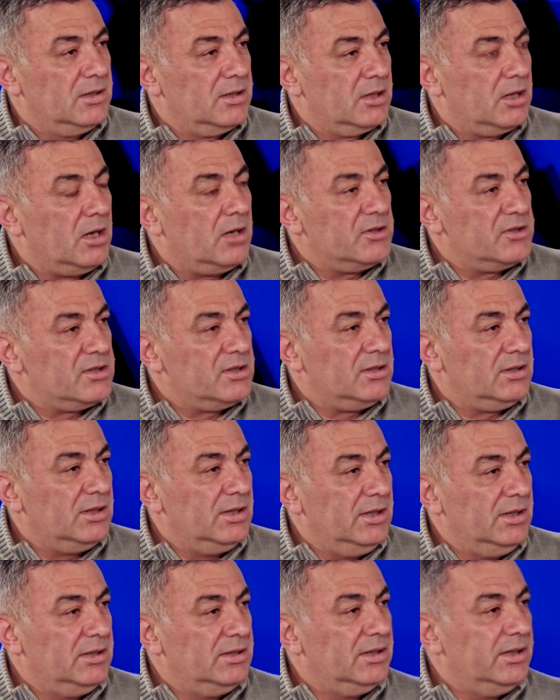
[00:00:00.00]

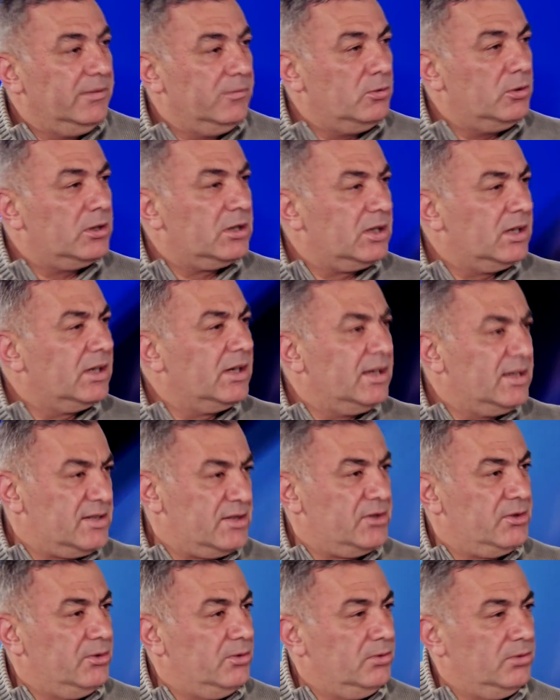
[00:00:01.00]
consulate, they work
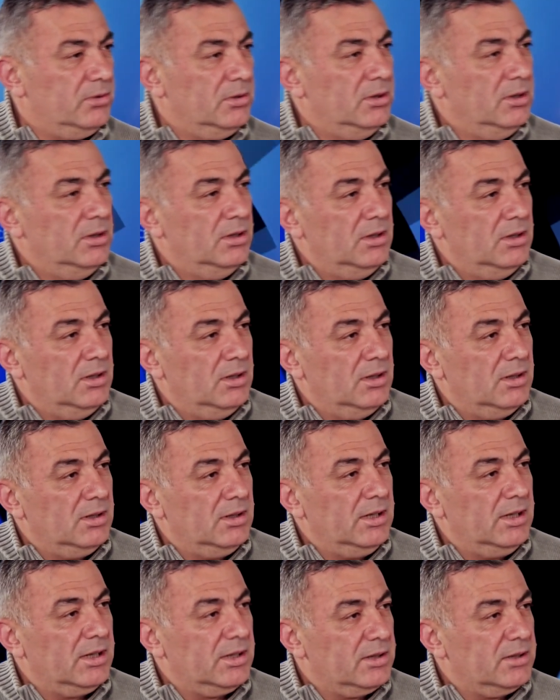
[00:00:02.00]
against you?
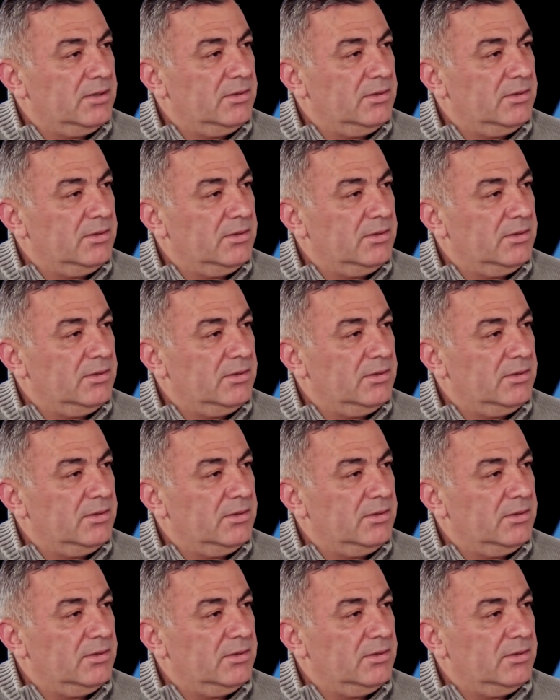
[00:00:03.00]
I